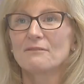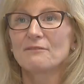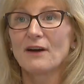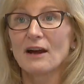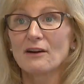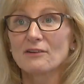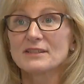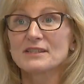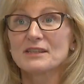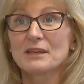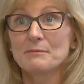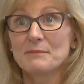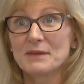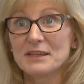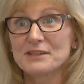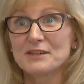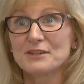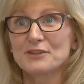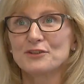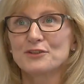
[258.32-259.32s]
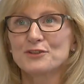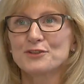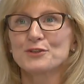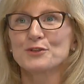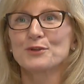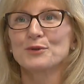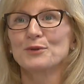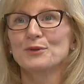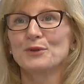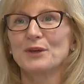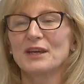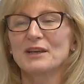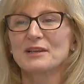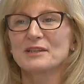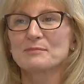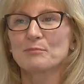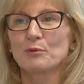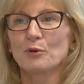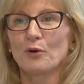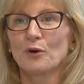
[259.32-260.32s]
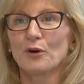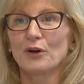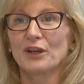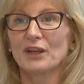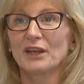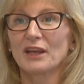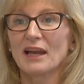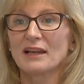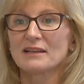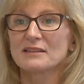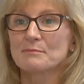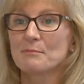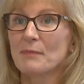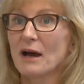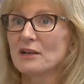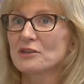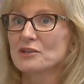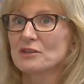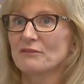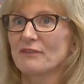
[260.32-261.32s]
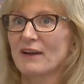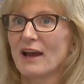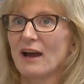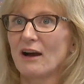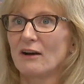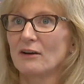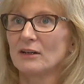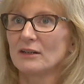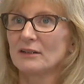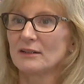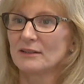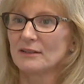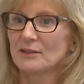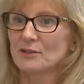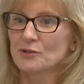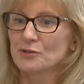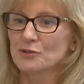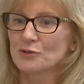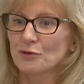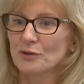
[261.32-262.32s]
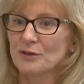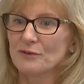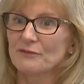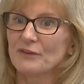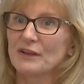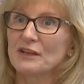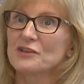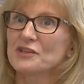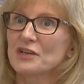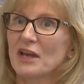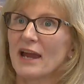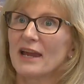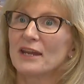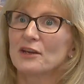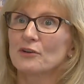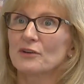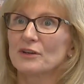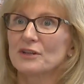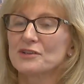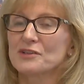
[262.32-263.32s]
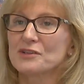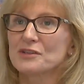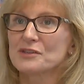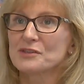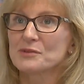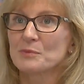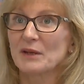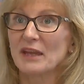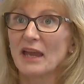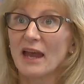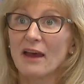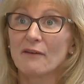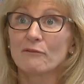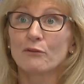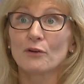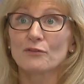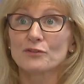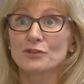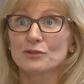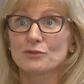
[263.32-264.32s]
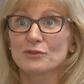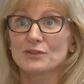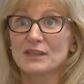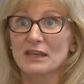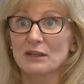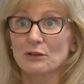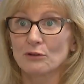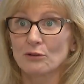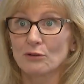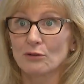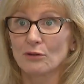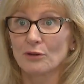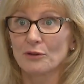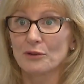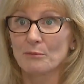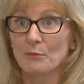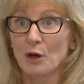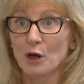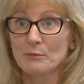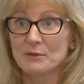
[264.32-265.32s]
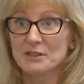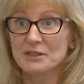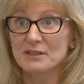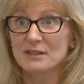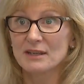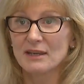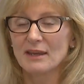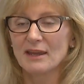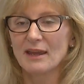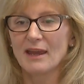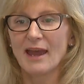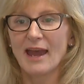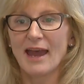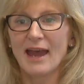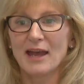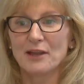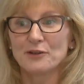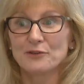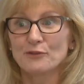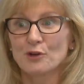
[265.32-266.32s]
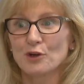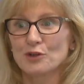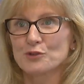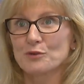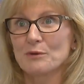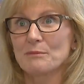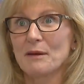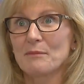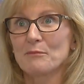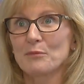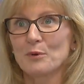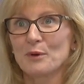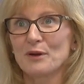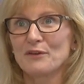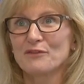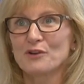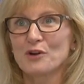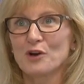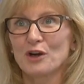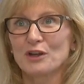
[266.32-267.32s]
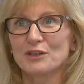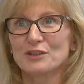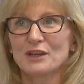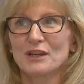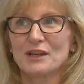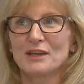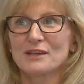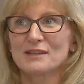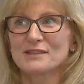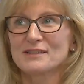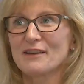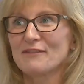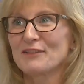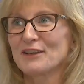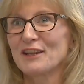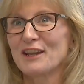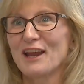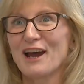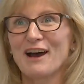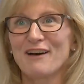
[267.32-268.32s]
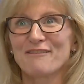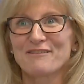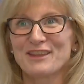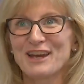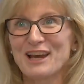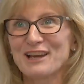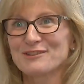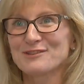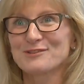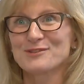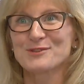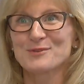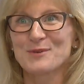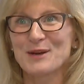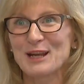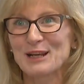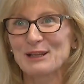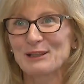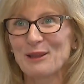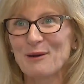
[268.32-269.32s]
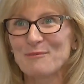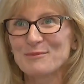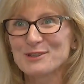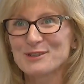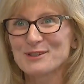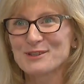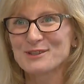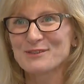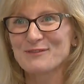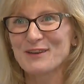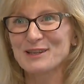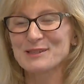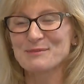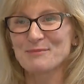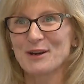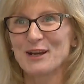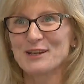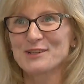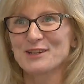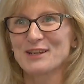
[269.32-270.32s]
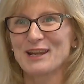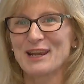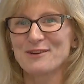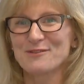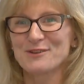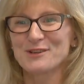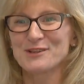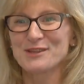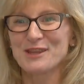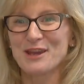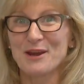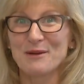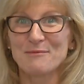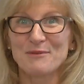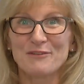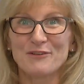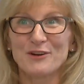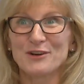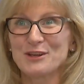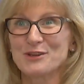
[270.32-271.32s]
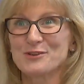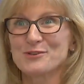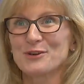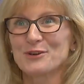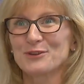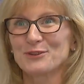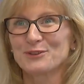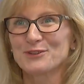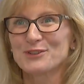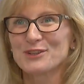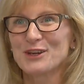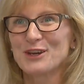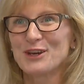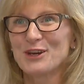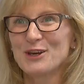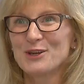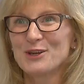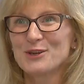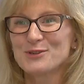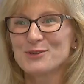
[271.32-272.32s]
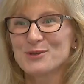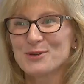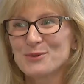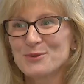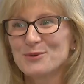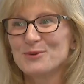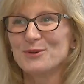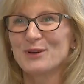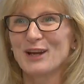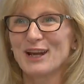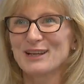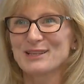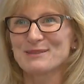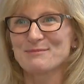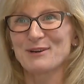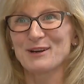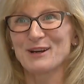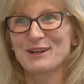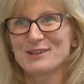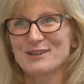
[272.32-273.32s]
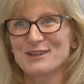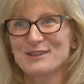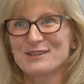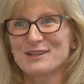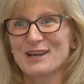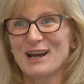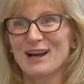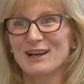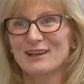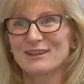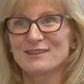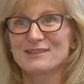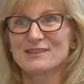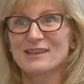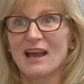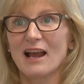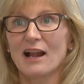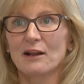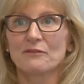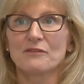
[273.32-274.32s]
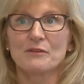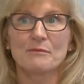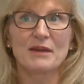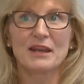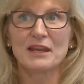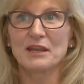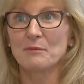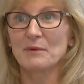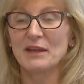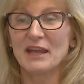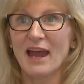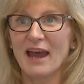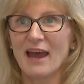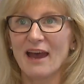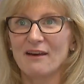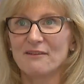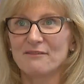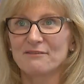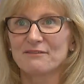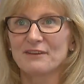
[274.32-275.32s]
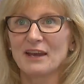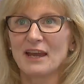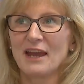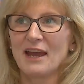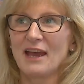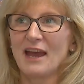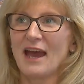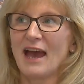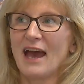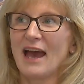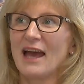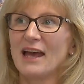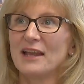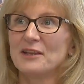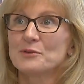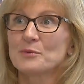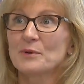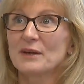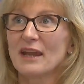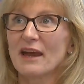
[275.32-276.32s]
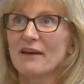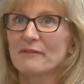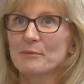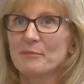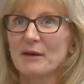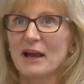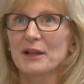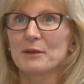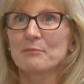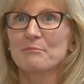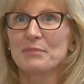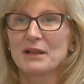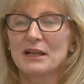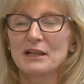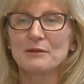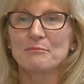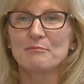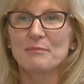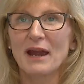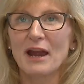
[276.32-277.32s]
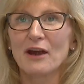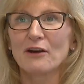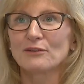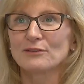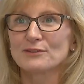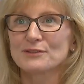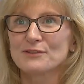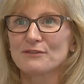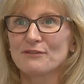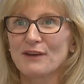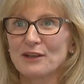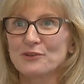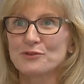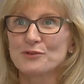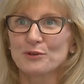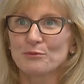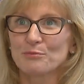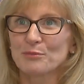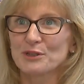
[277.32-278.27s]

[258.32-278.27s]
FAR is committed to exploring as much of our joint venture acreage as we have offshore Senegal at the moment, and you've got to remember we've got 7,500 square kilometres of exploration acreage there, and we've only drilled 2 exploration targets out of the many we have. And we have about 1 billion barrels of undrilled